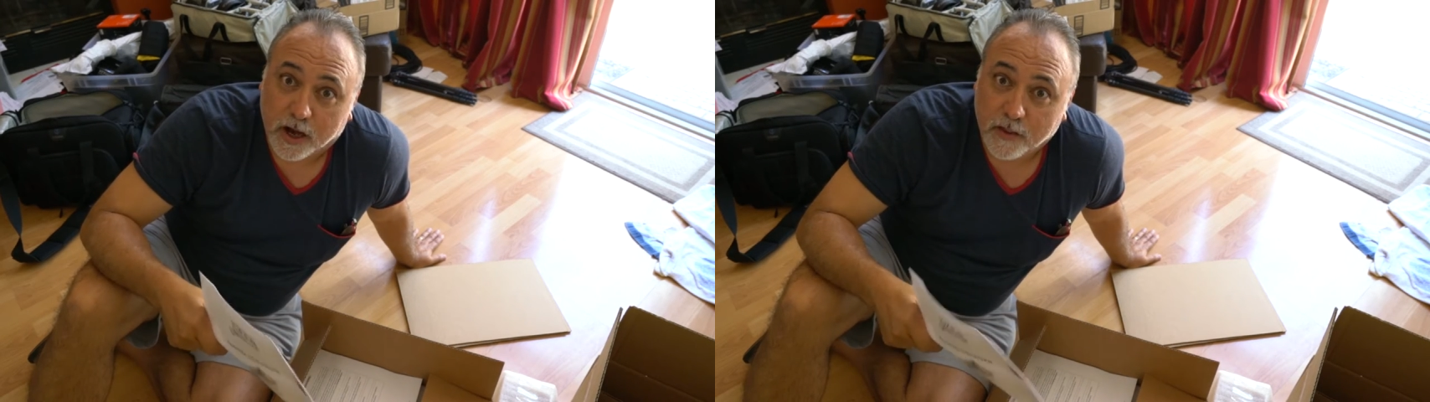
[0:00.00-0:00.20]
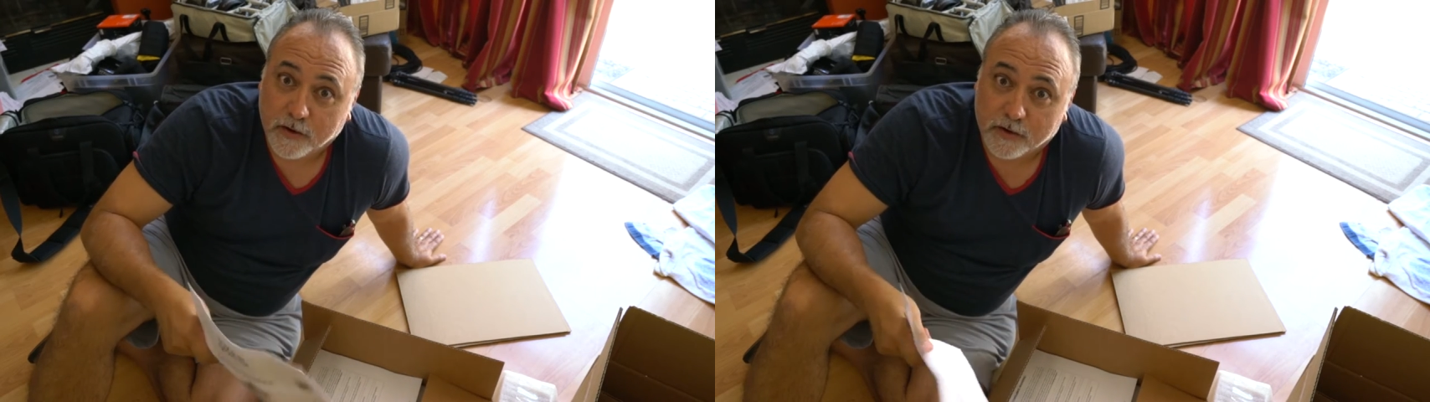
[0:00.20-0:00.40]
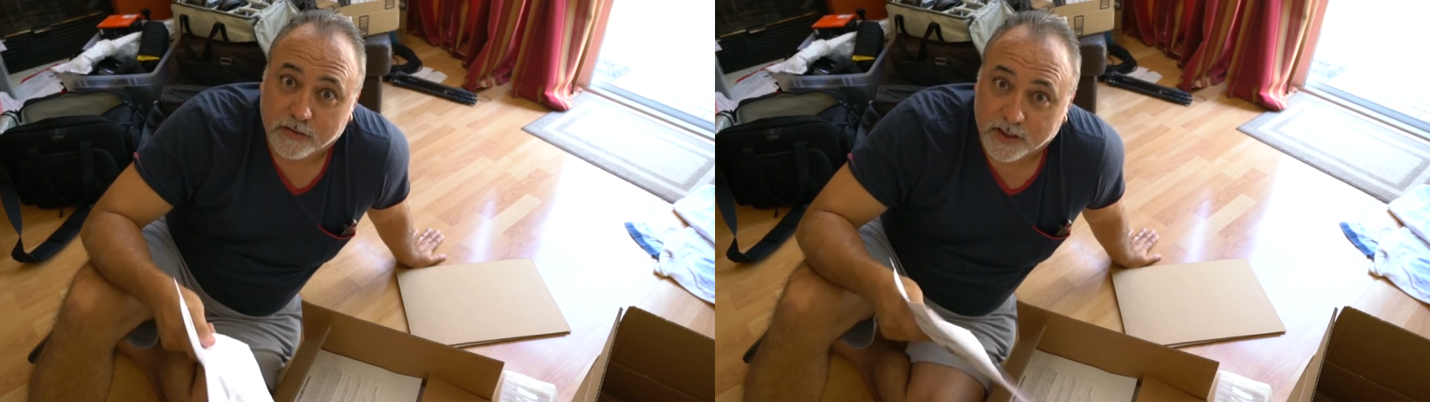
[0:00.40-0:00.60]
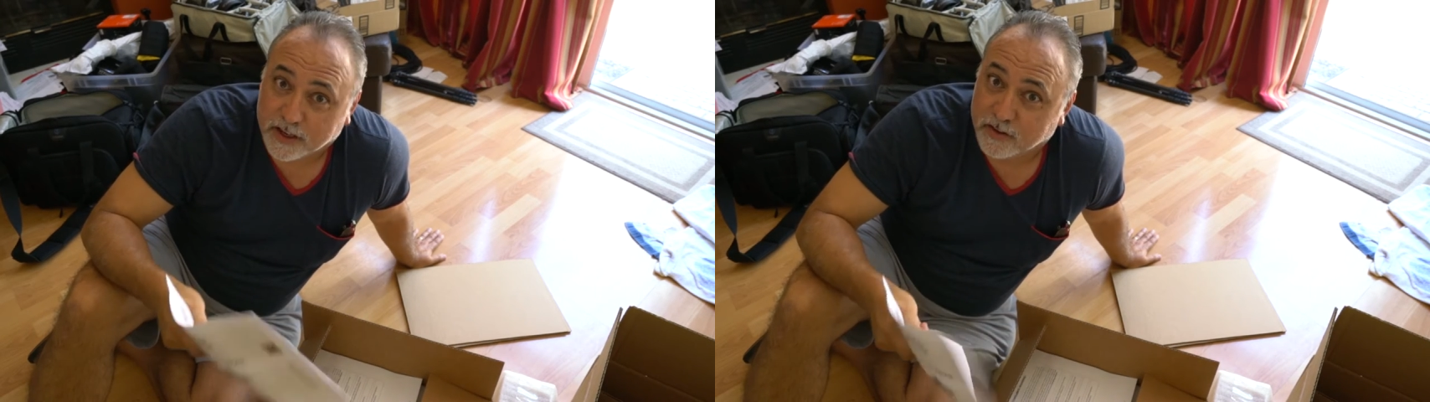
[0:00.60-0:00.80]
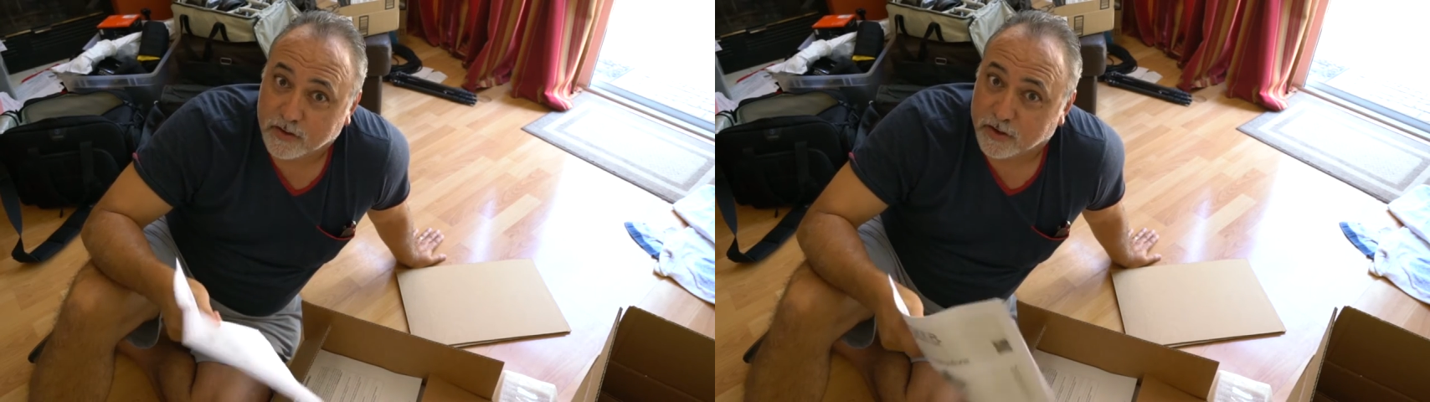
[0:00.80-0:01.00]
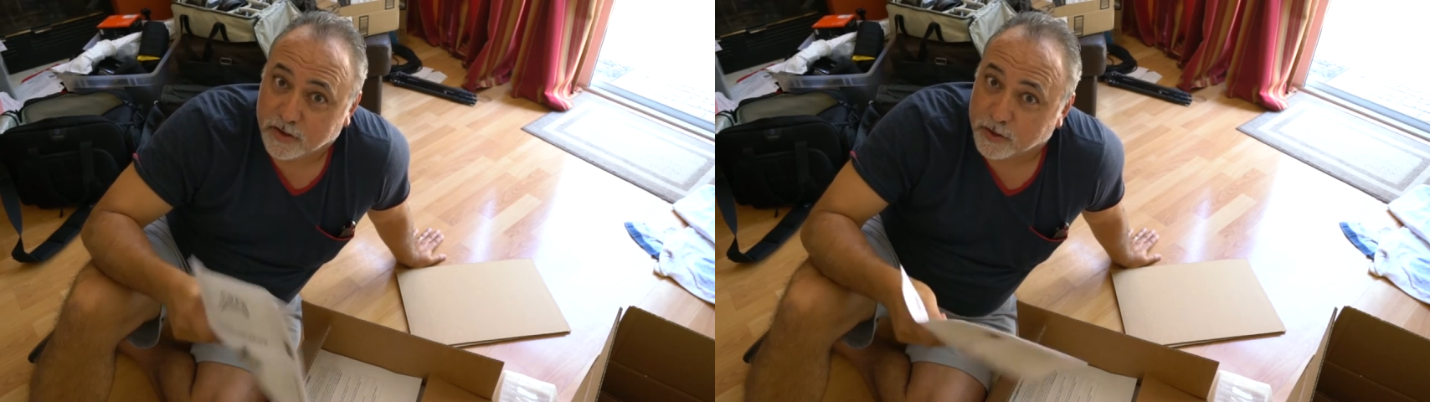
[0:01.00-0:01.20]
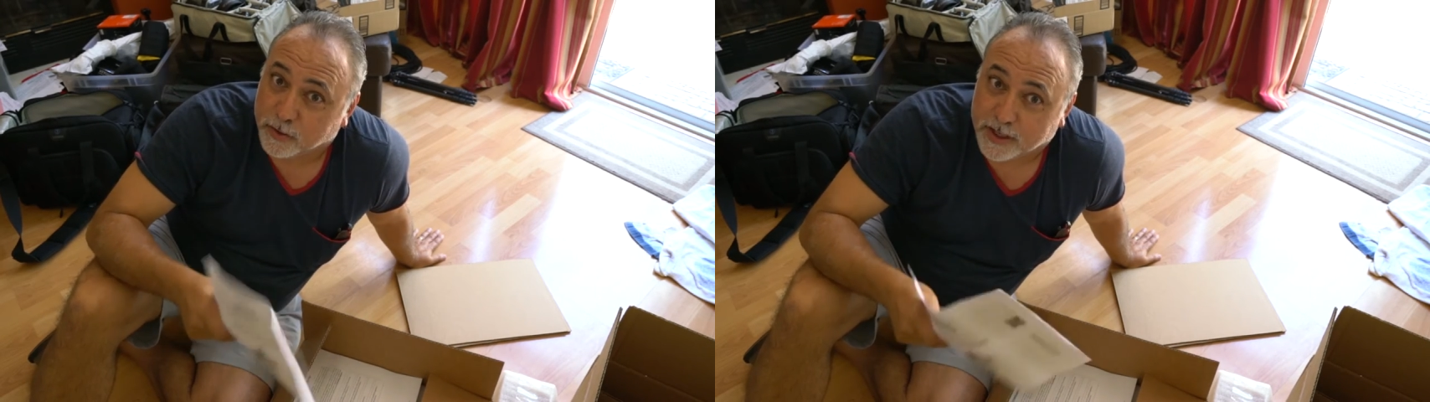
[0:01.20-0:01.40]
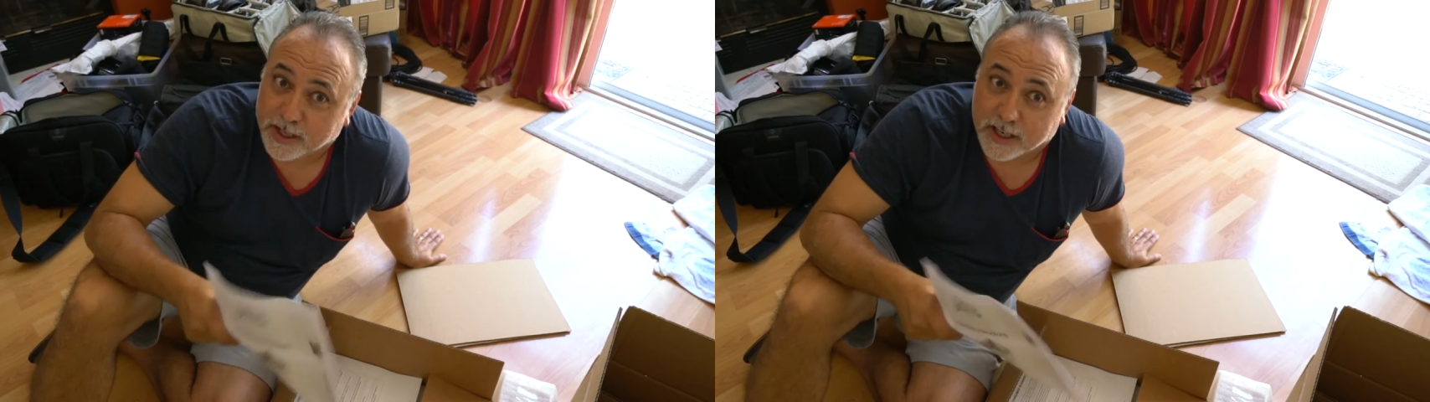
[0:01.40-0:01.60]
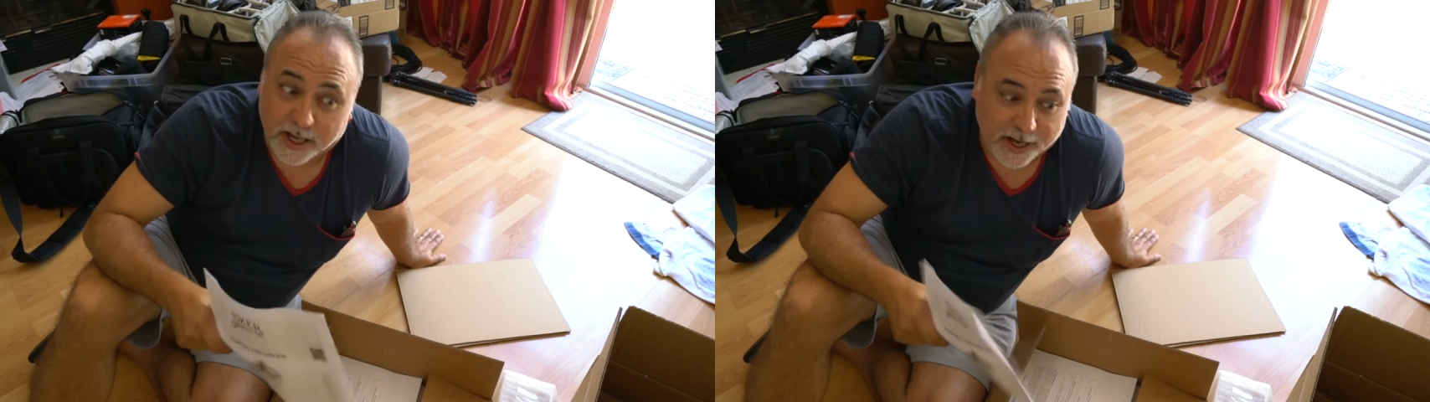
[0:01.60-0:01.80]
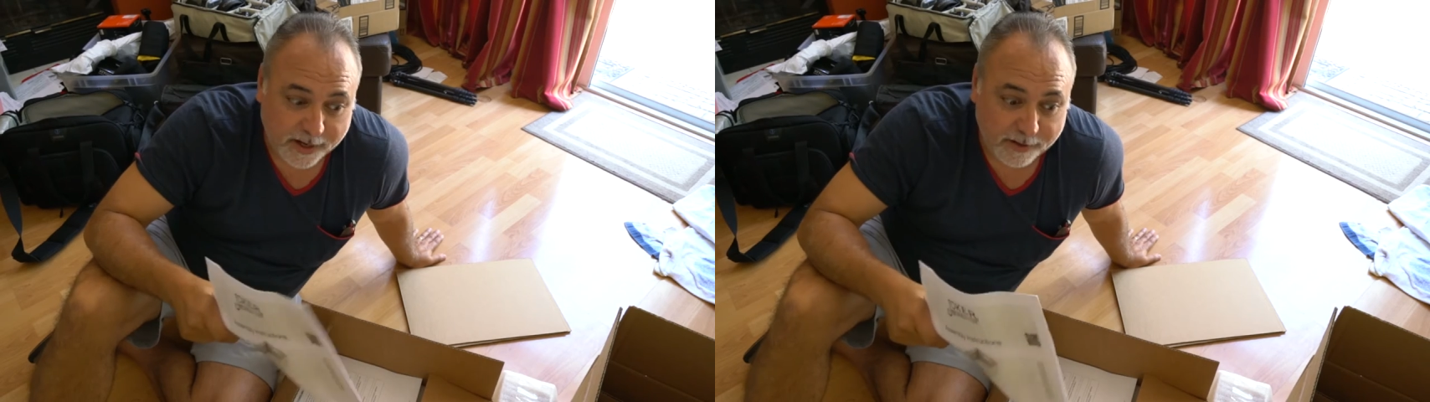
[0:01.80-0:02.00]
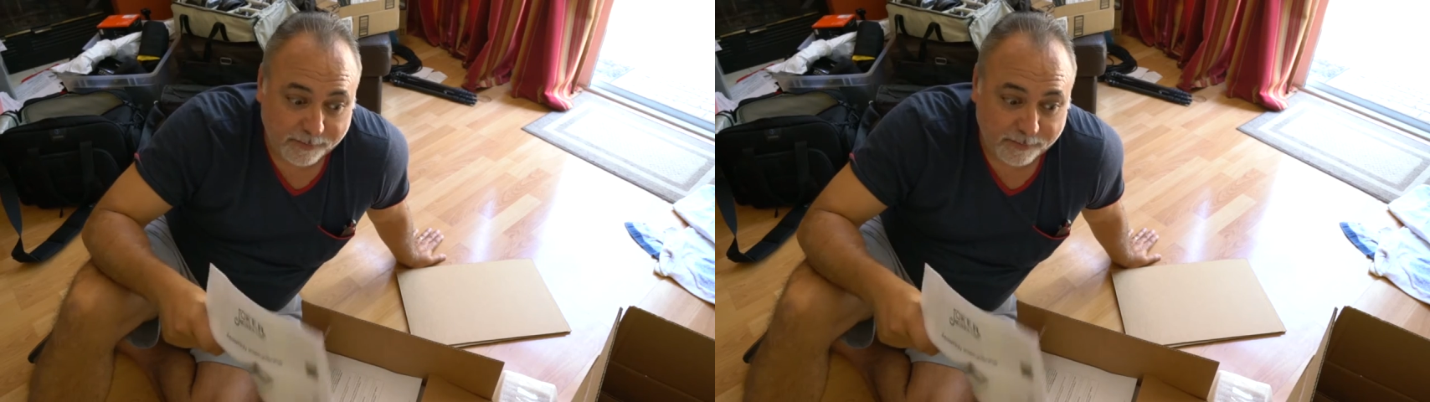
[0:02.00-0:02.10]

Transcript: other things you can do with it, like